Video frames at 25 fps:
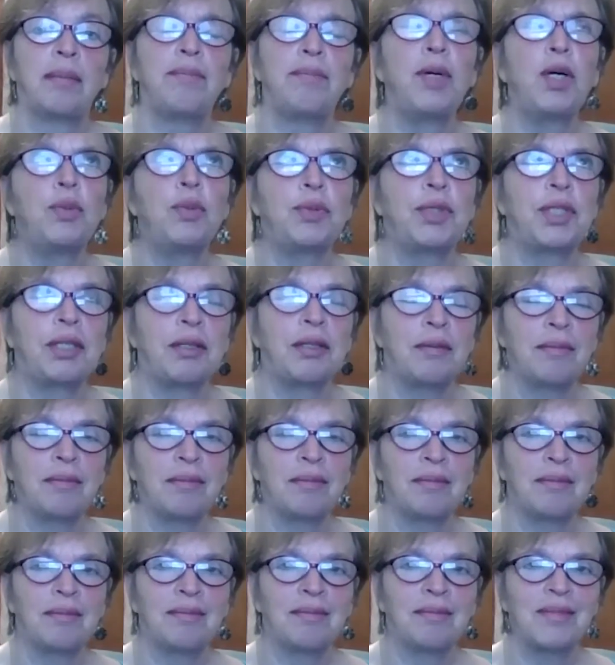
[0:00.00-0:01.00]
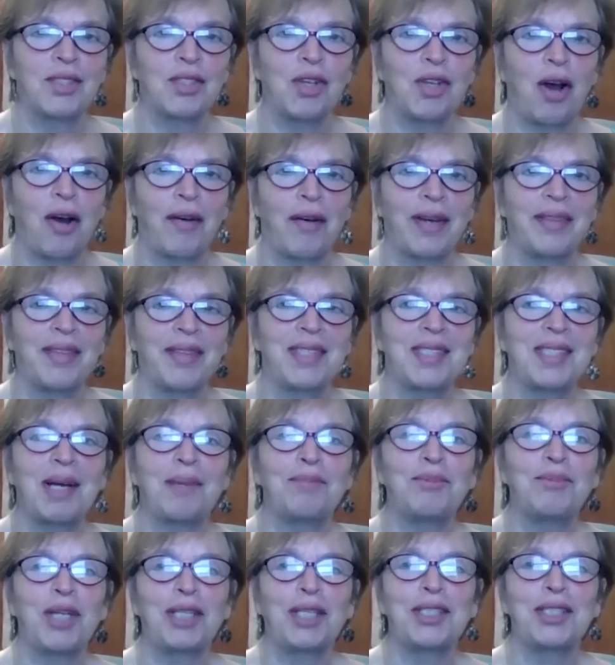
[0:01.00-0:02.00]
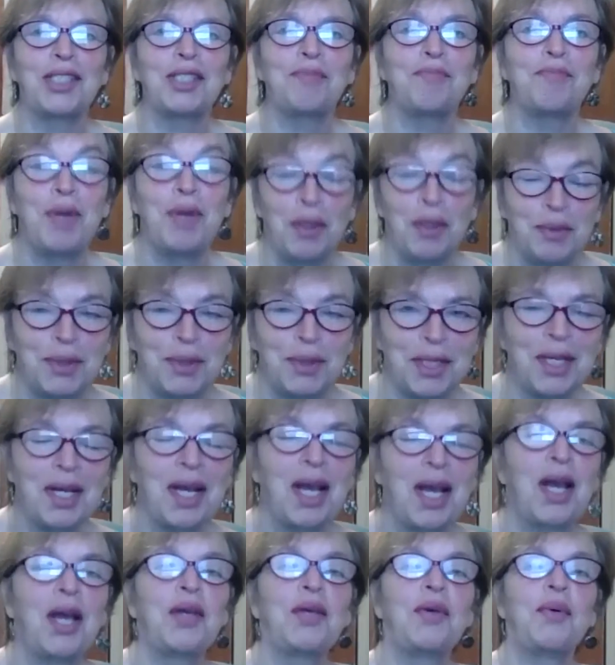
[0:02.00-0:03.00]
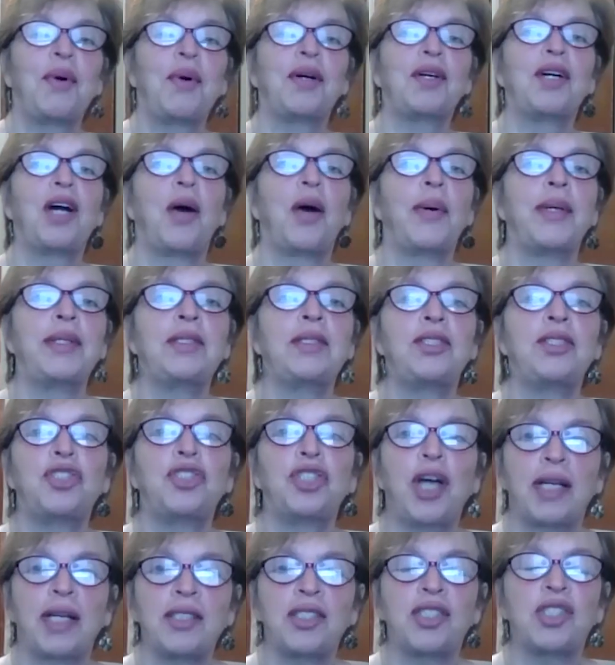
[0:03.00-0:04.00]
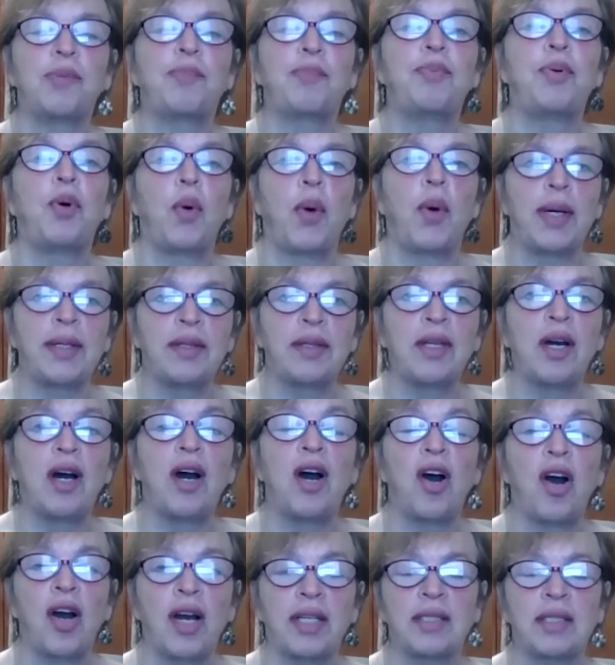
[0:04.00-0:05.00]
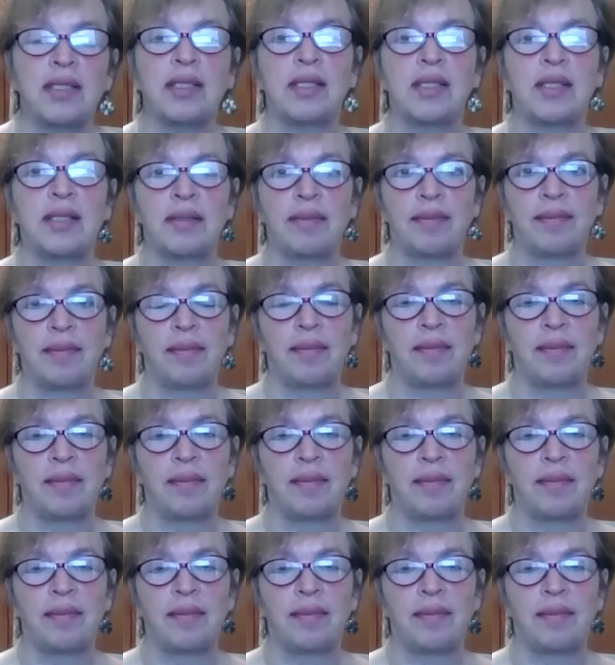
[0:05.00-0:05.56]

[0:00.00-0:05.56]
Moot. Sorry, the subject is moot. You are going to just support the hearts.